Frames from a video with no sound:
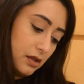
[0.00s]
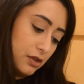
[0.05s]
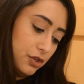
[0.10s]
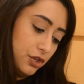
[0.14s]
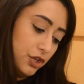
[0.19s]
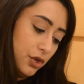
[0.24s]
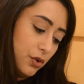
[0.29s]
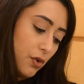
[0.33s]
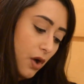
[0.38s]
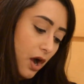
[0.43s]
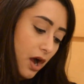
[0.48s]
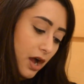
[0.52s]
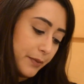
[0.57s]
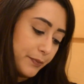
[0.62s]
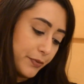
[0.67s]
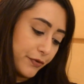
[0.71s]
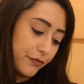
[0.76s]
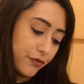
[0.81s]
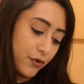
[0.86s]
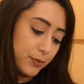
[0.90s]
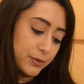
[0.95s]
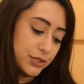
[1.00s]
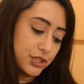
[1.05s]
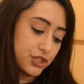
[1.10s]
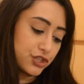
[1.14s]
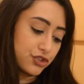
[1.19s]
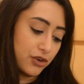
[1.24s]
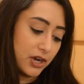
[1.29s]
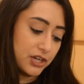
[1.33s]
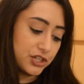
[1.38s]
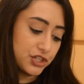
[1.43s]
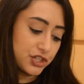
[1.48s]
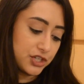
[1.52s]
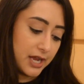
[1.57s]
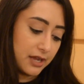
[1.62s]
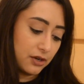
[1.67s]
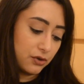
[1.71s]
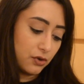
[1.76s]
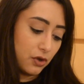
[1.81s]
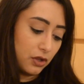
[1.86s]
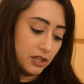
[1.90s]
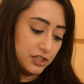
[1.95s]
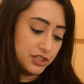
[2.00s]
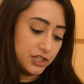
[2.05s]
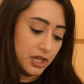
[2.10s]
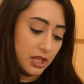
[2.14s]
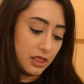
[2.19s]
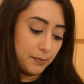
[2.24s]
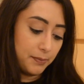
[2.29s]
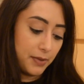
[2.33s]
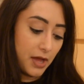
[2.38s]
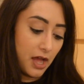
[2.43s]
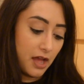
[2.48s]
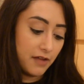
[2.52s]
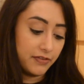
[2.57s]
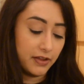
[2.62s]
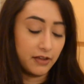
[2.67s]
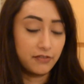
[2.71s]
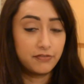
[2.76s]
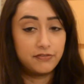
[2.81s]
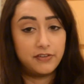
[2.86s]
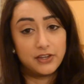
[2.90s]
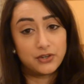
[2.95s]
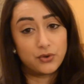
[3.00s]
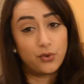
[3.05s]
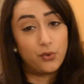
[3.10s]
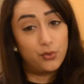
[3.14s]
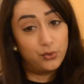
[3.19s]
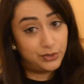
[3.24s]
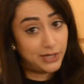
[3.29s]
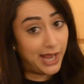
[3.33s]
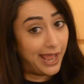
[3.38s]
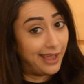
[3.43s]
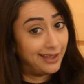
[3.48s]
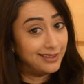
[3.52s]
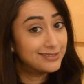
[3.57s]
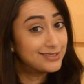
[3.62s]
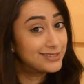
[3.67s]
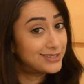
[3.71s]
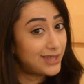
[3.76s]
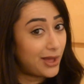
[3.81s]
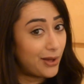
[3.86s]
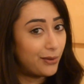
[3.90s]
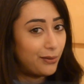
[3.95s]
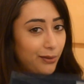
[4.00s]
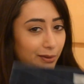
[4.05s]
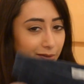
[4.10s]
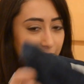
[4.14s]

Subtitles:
new high performance stretch technology, the perfect fit all day. So